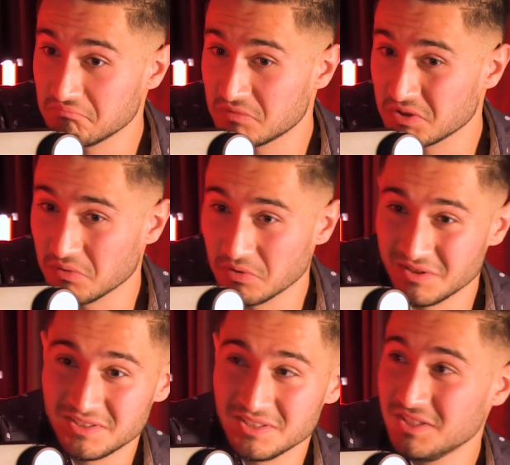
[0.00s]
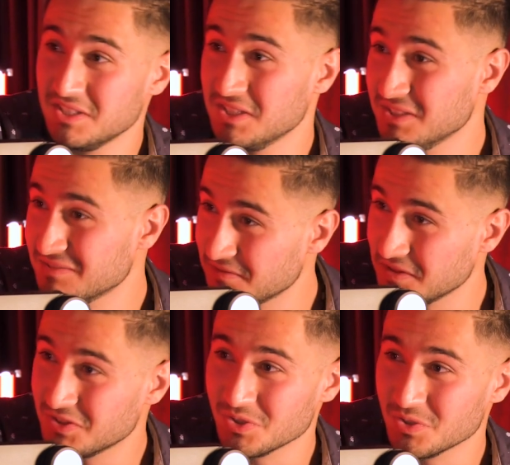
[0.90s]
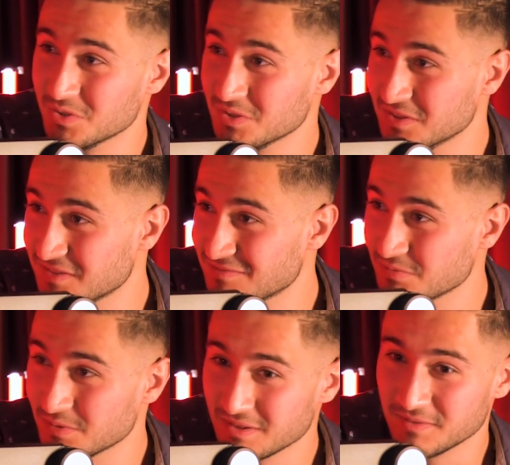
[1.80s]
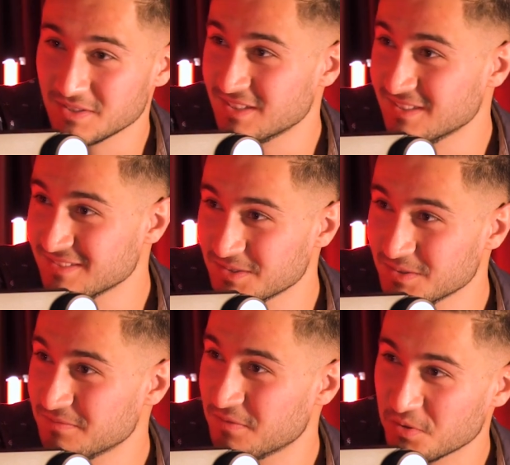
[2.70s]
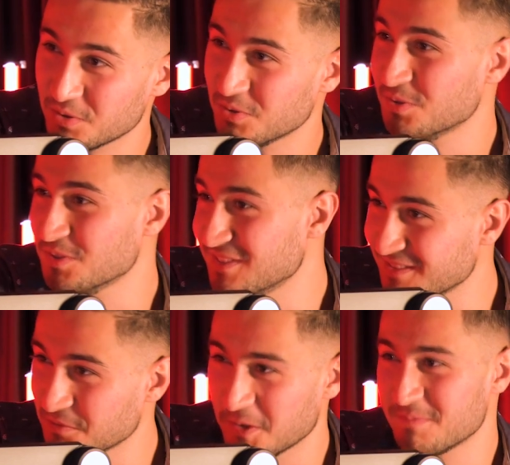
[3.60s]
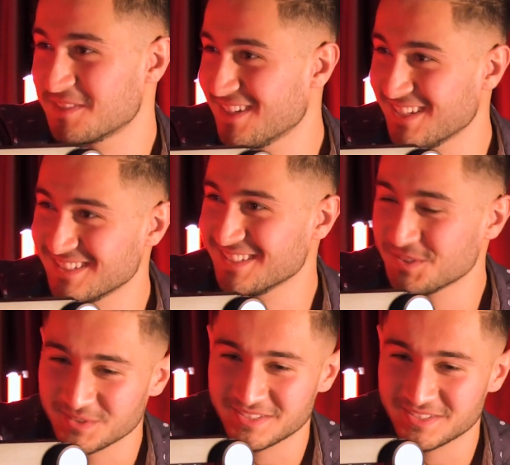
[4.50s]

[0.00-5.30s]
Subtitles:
record the CDs, videos, whatever, all photos and websites and all this